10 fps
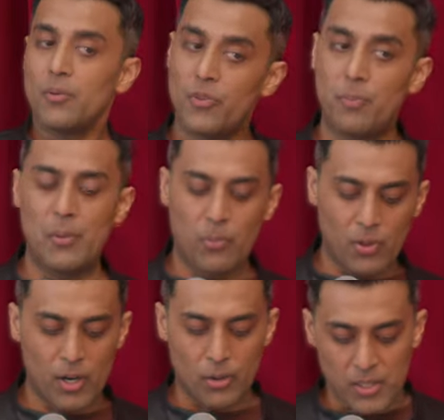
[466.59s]
the people
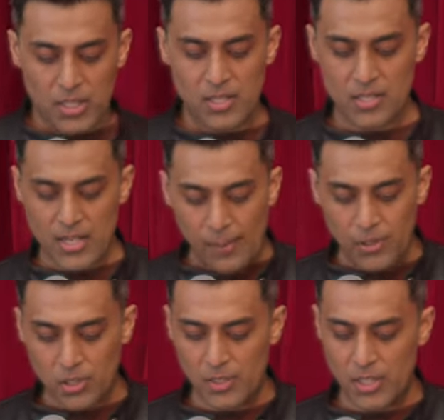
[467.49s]
in our religious
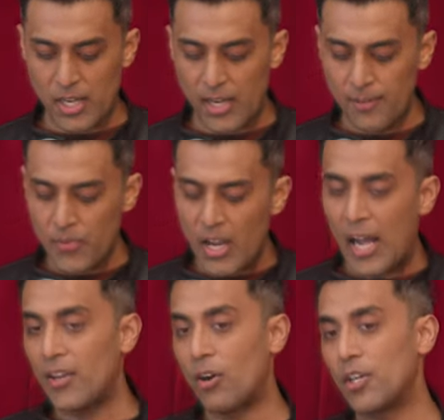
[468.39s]
establishment today,
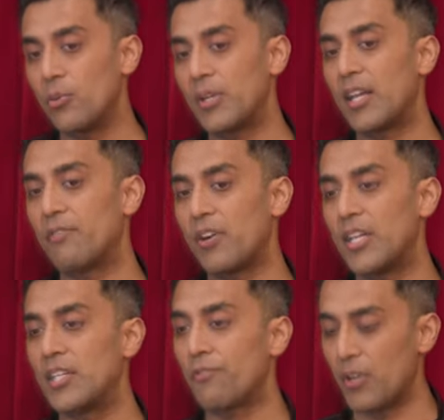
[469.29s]
I'd argue would get a
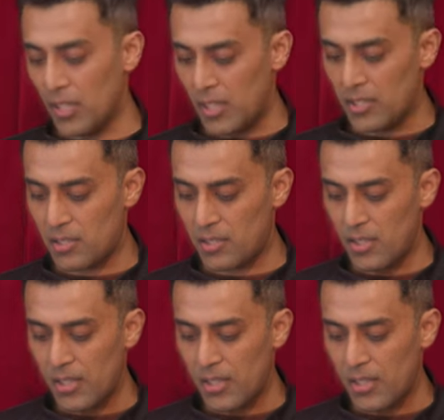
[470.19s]
very different list.